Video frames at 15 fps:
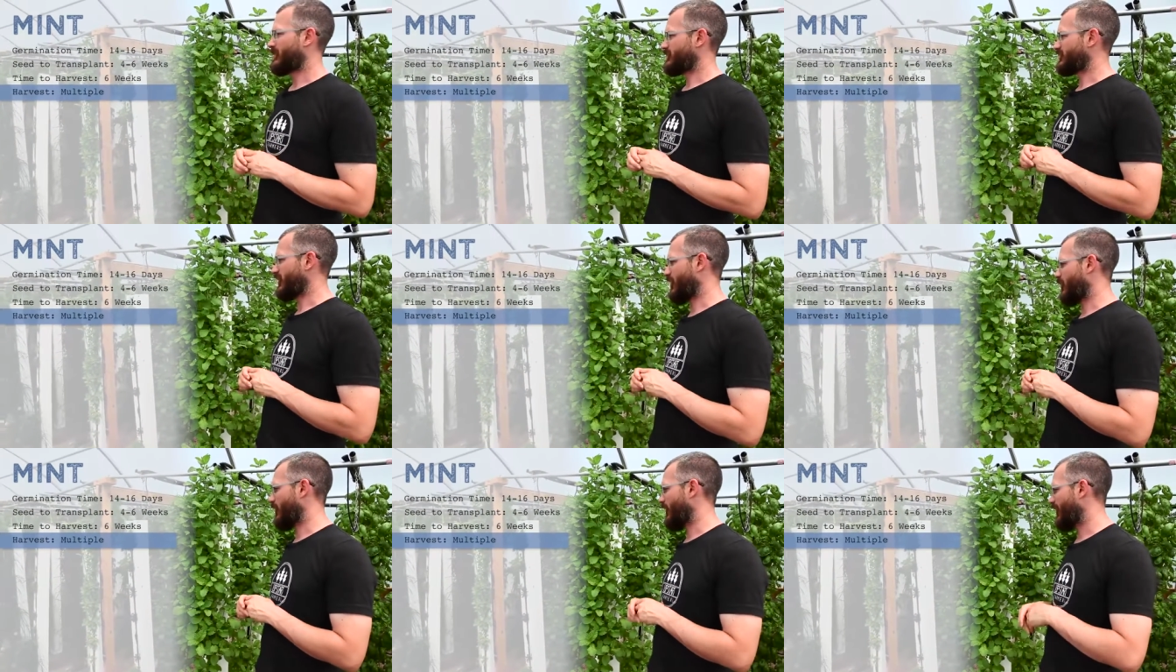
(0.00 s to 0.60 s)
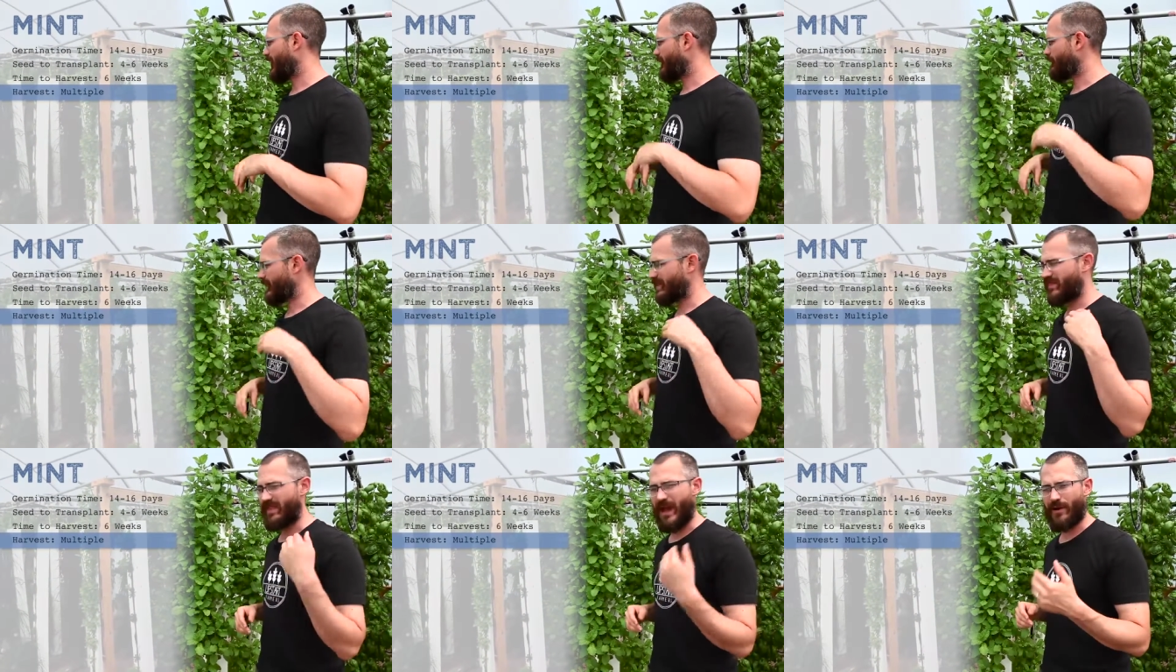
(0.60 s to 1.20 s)
So um,
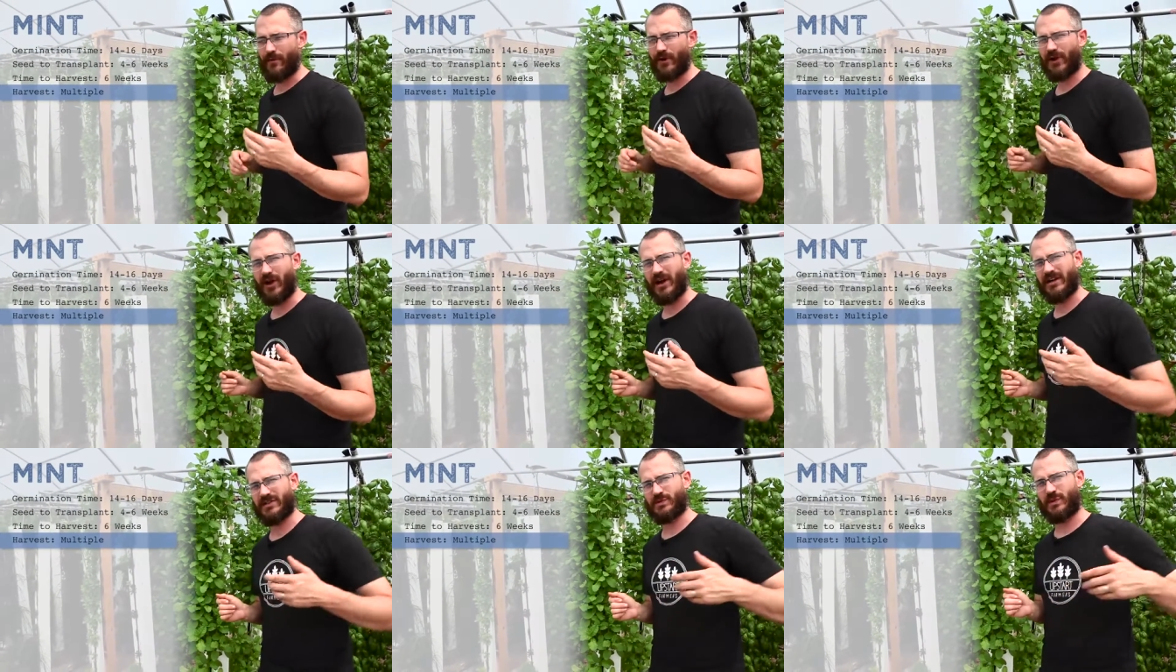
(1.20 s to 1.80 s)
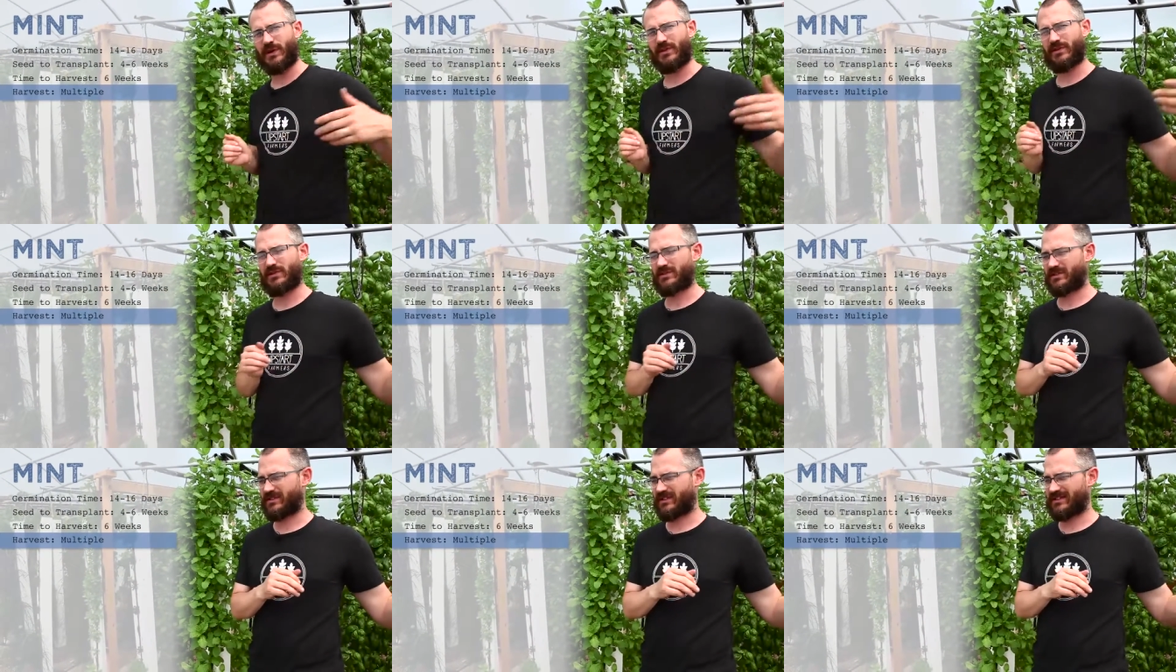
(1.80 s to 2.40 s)
in that regard, it's one of
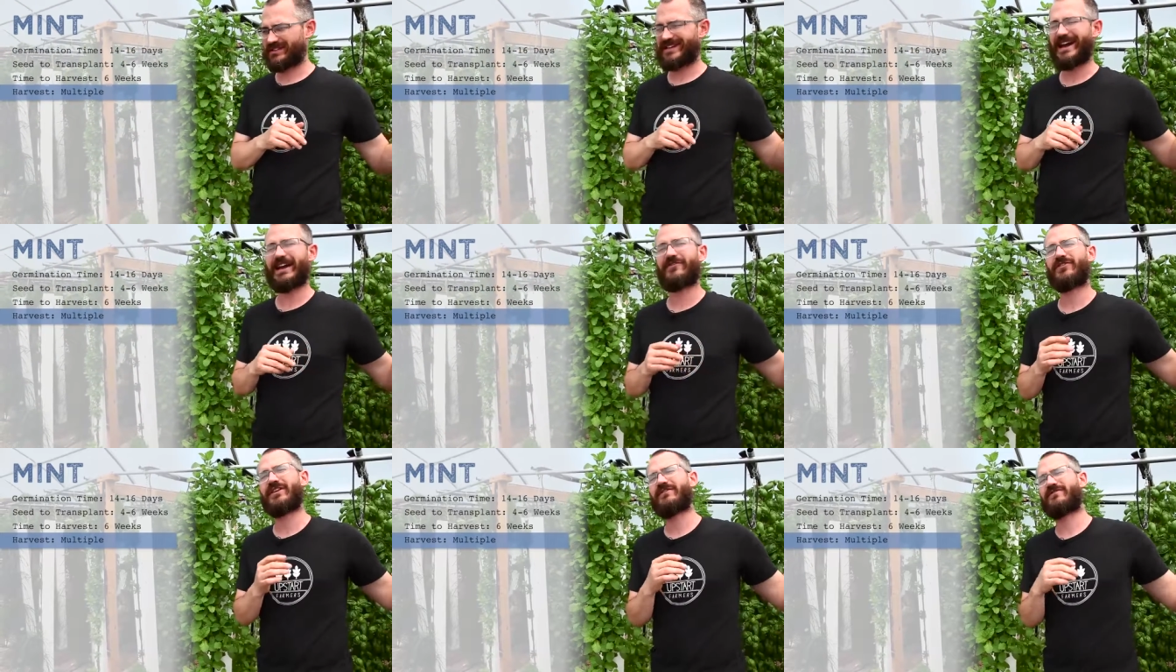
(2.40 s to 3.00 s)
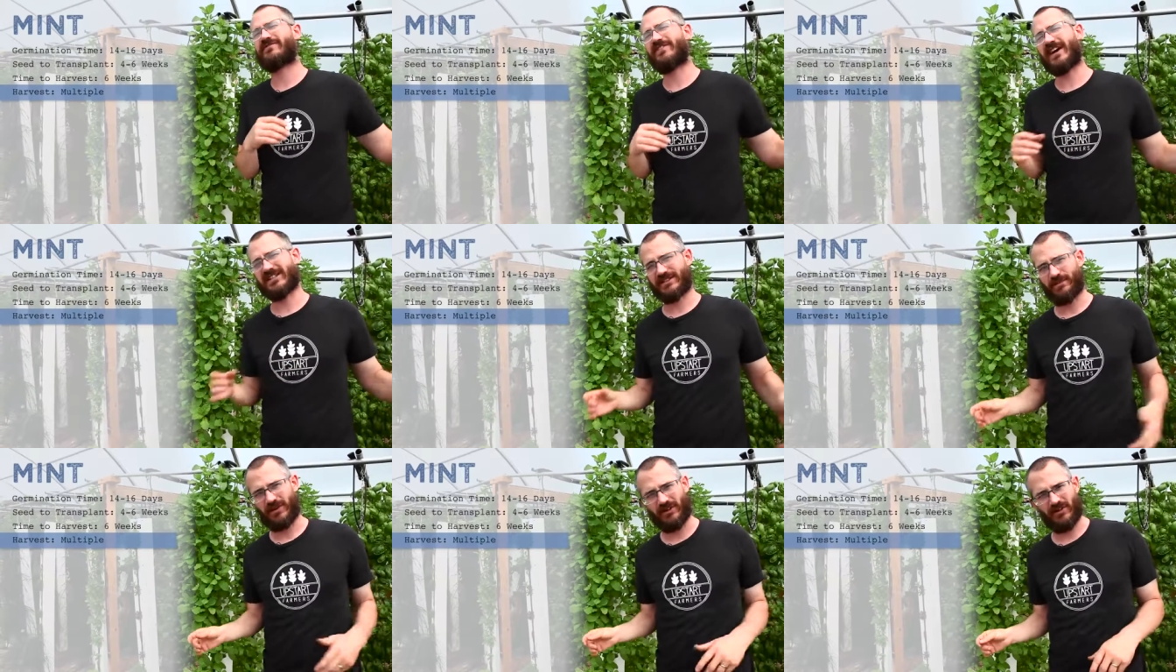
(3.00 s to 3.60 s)
those, it's kind of an
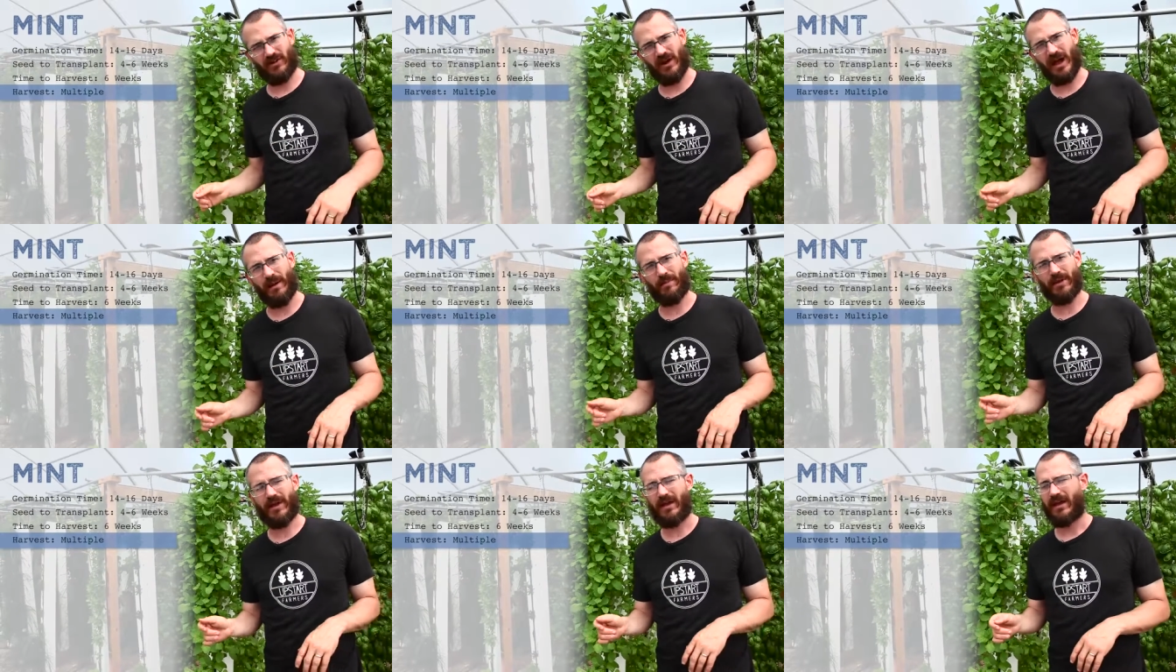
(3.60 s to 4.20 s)
investment crop.